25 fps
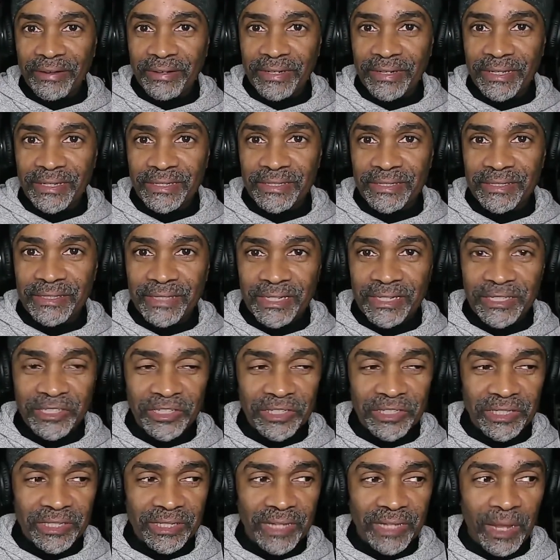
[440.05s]
He's
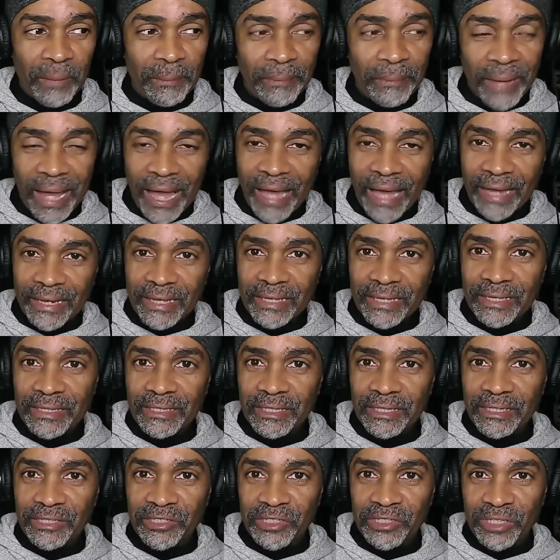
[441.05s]
just a body.
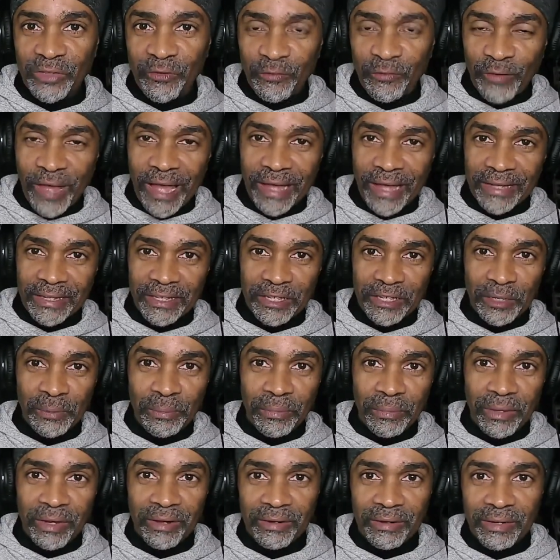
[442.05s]
He's just fogging a
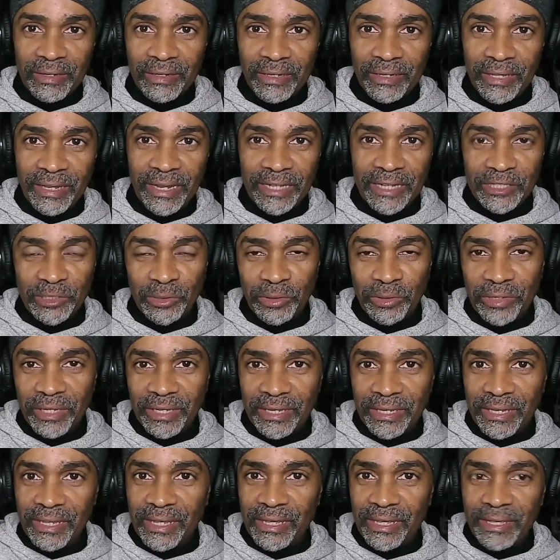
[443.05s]
mirror, and that's all you
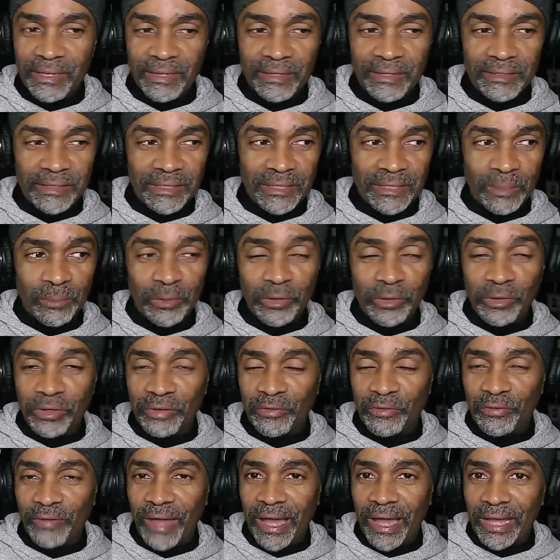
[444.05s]
need is someone who can
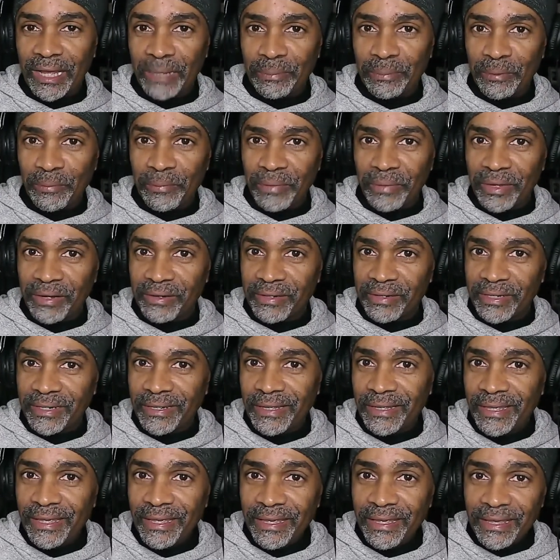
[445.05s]
fog up a mirror
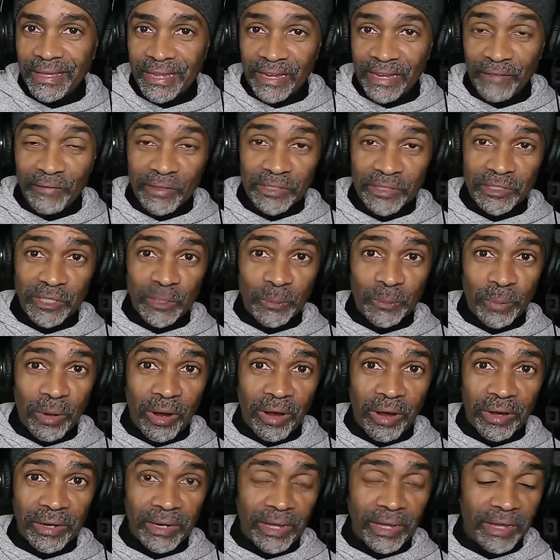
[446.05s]
if they're just
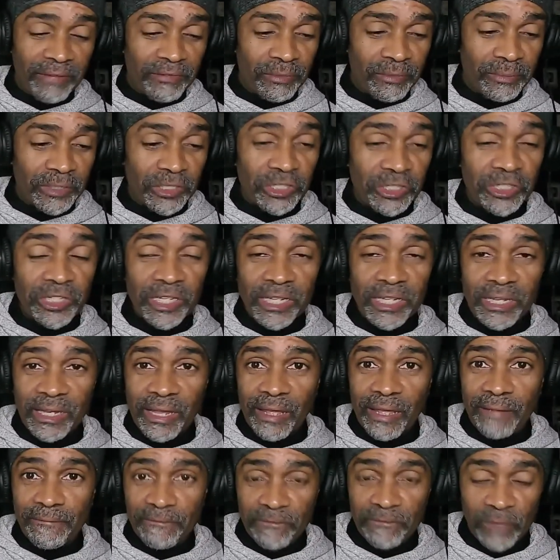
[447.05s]
part of a machine
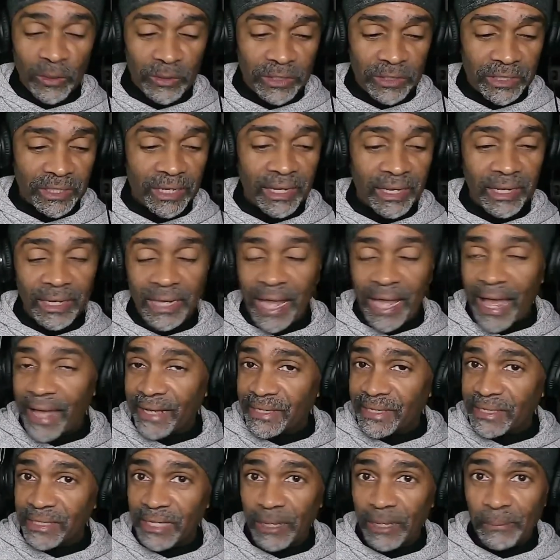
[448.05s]
that votes in
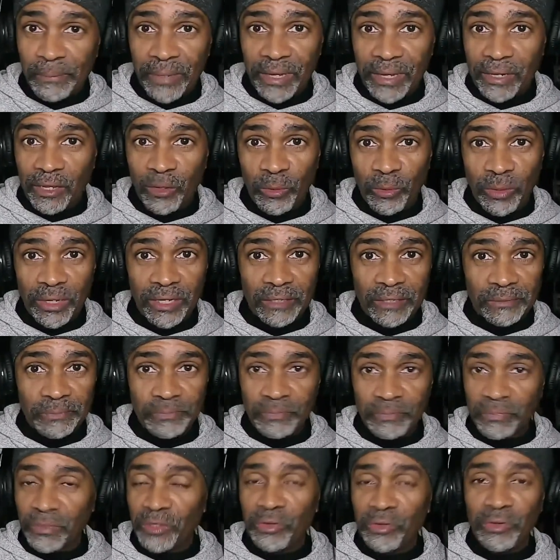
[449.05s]
lockstep anyway.
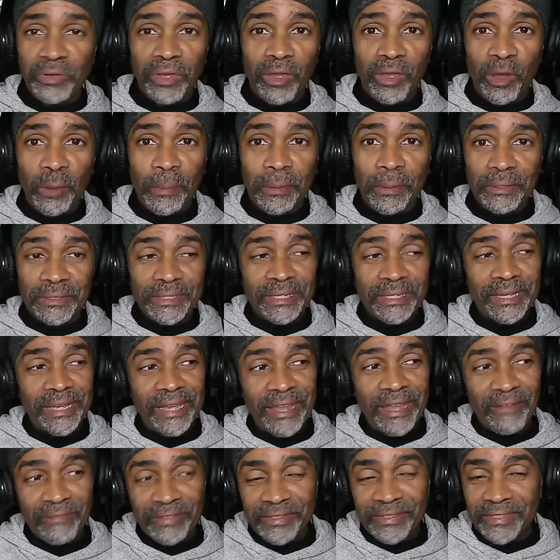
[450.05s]
You almost
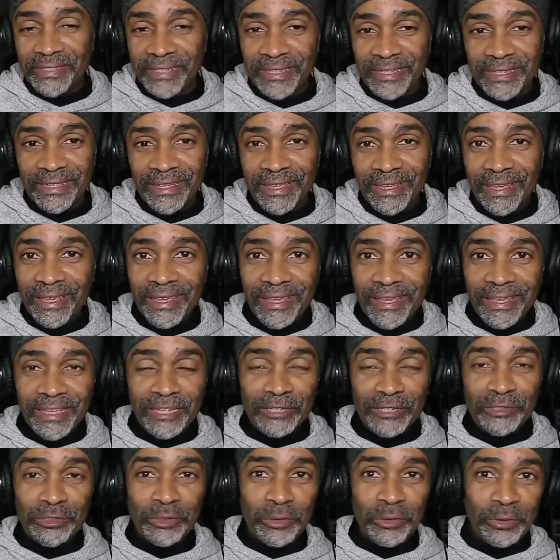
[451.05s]
never see
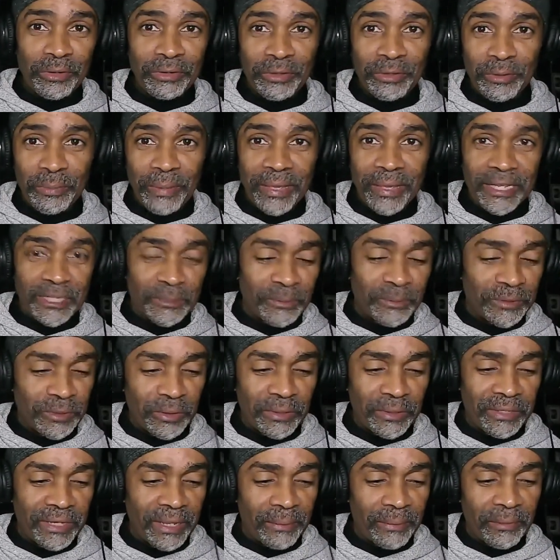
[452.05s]
internal debates
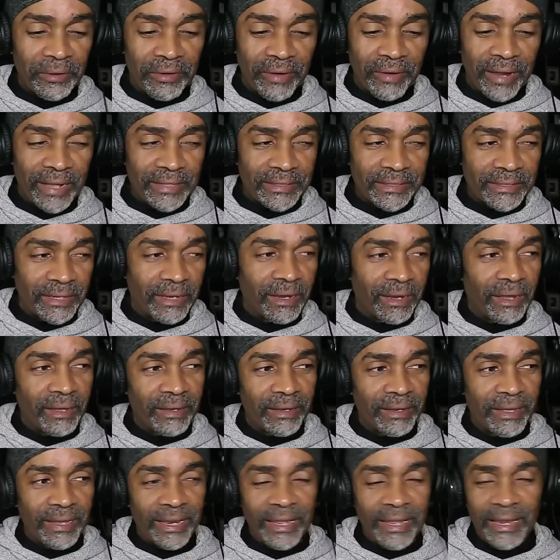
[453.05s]
between Democrats saying, oh,
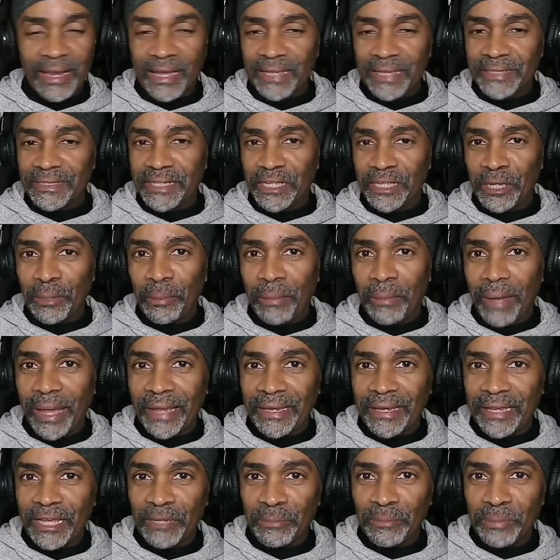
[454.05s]
no, that idea might
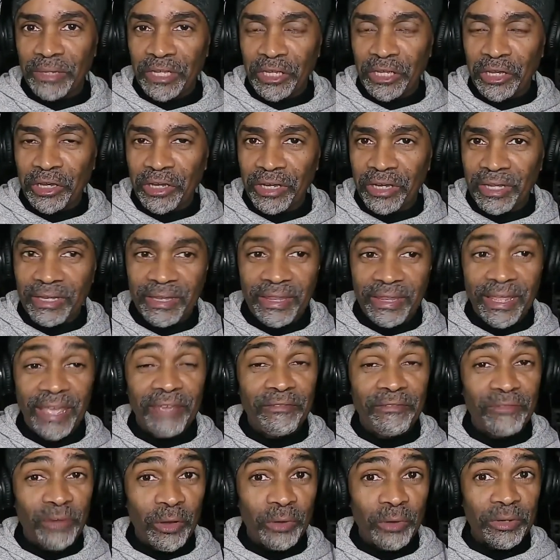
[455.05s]
not be good. They
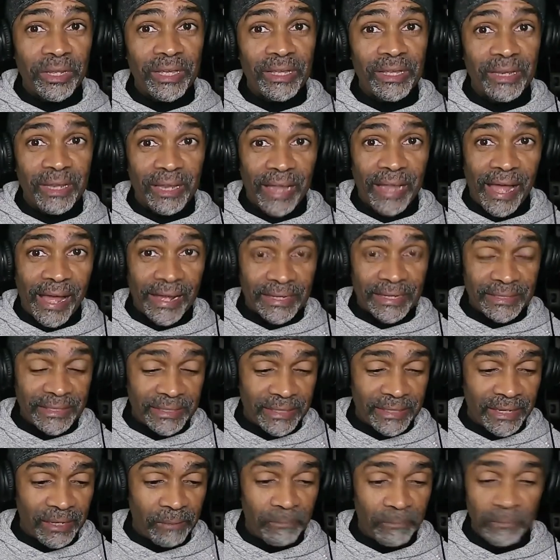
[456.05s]
vote in
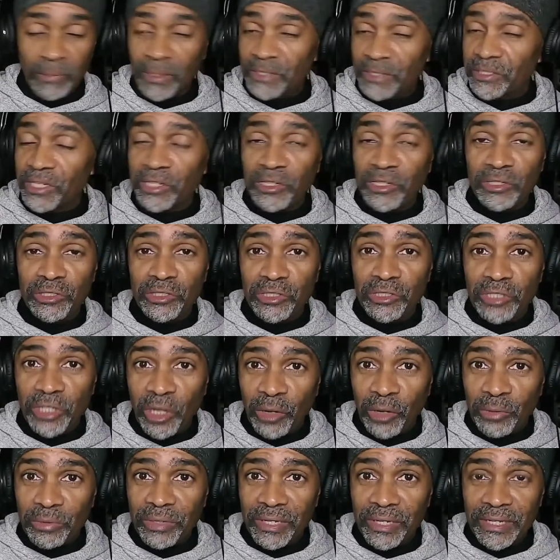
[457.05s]
lockstep. So you
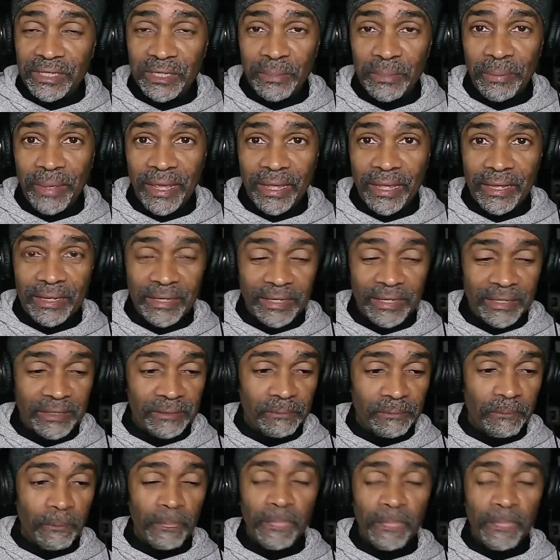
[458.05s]
don't need debating.